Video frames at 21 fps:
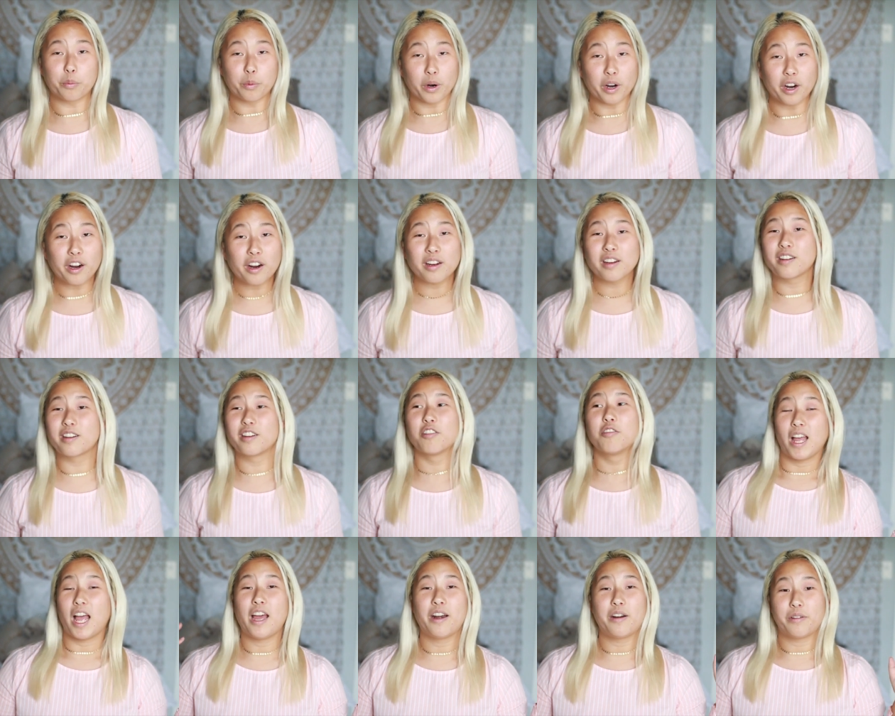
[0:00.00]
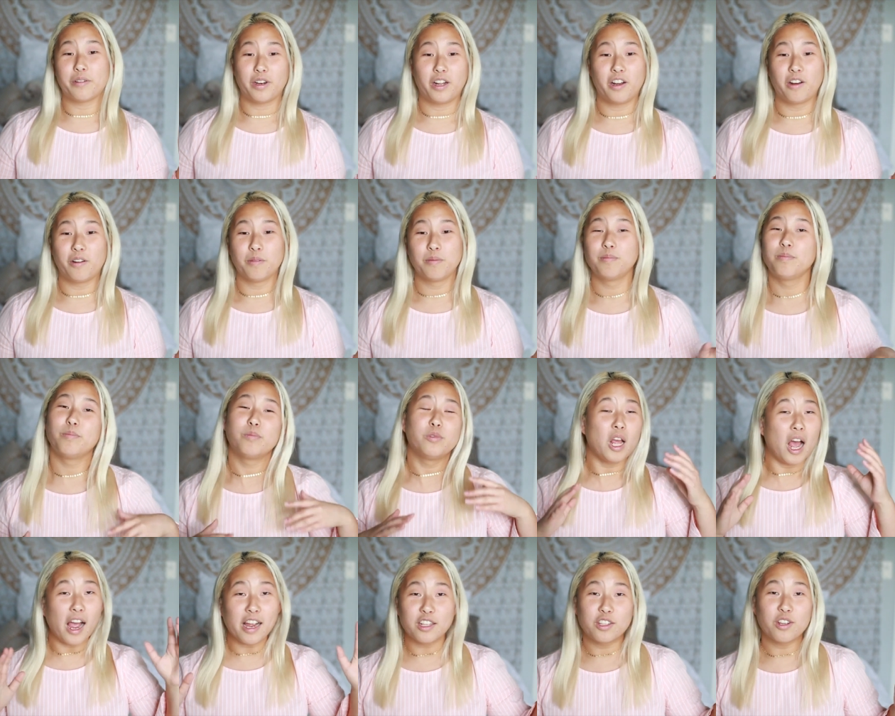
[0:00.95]
work i don't know
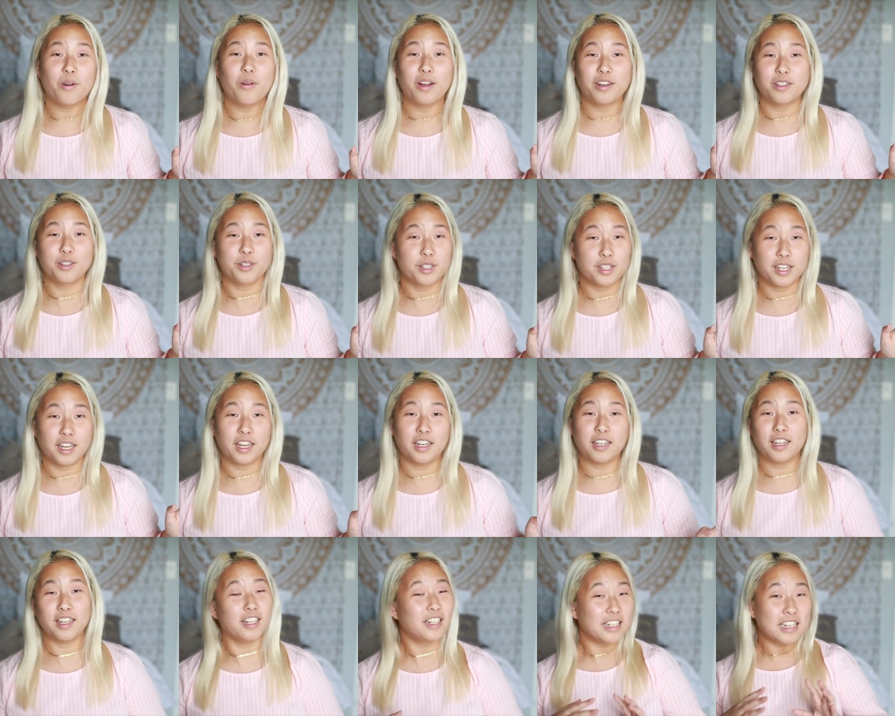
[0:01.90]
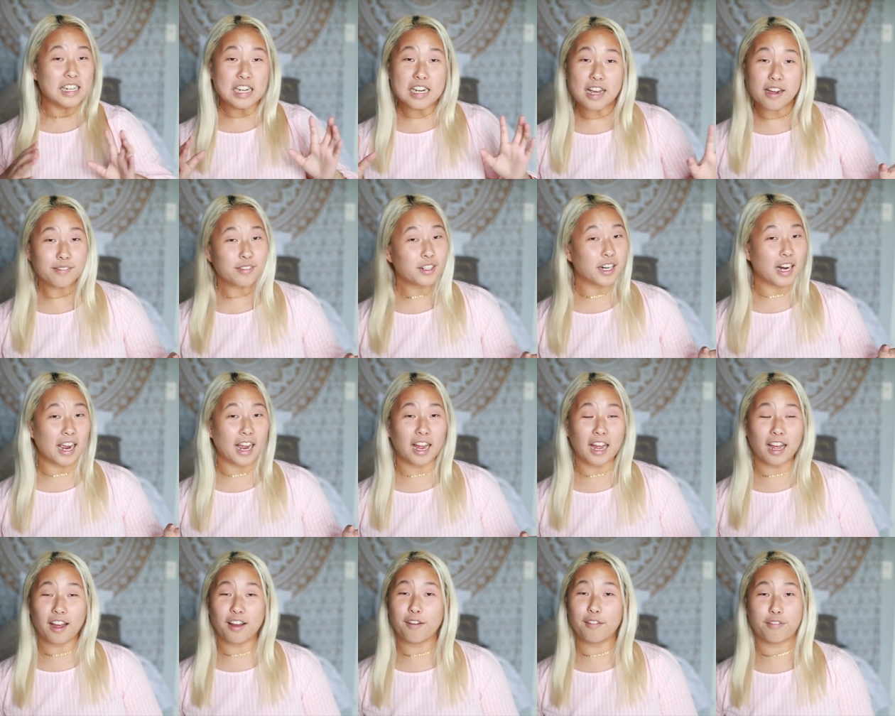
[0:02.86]
I don't understand it, never
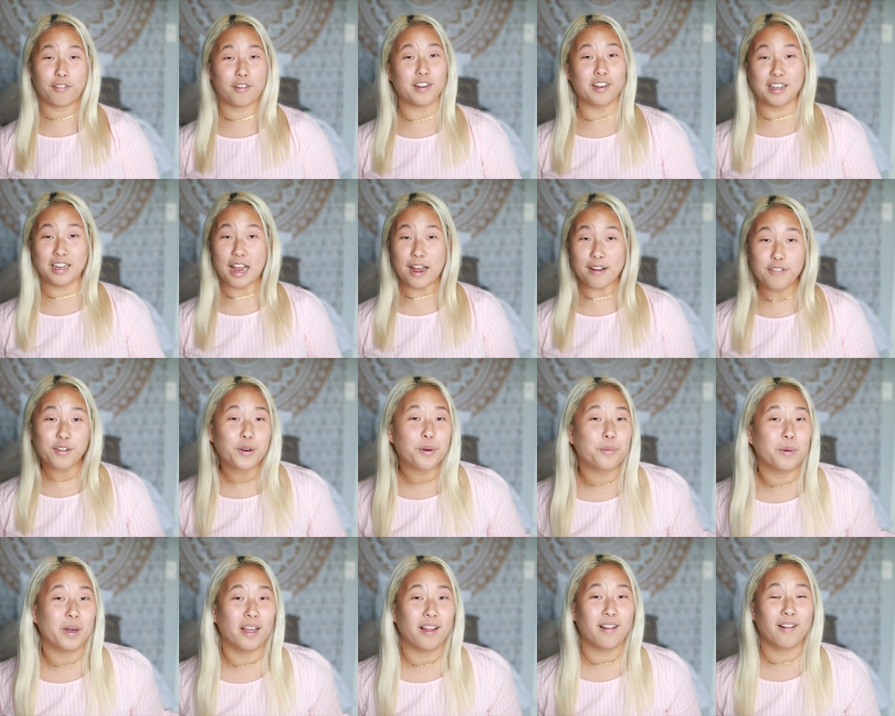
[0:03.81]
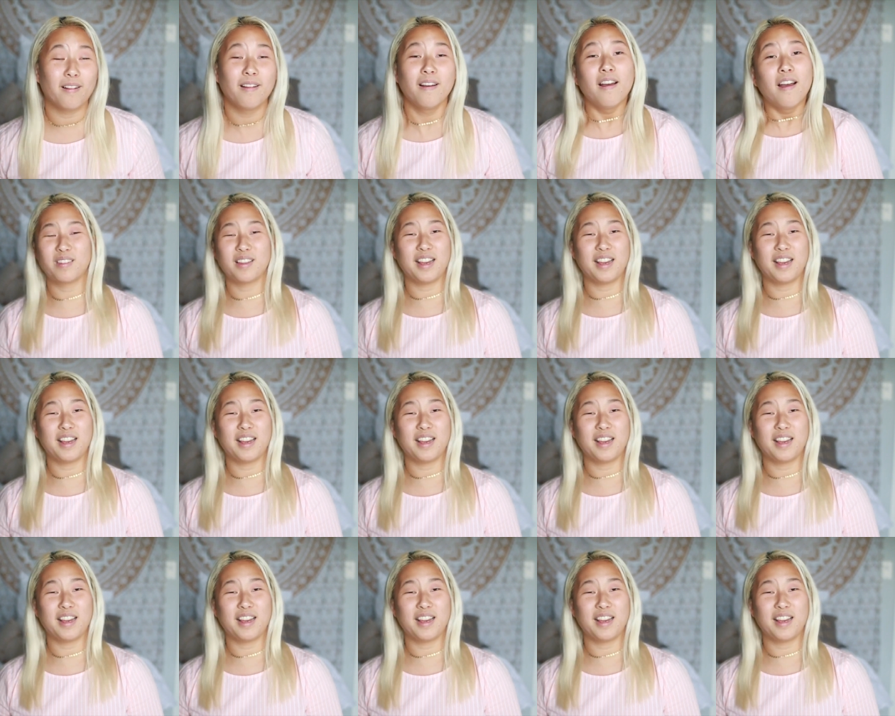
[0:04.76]
have, never will.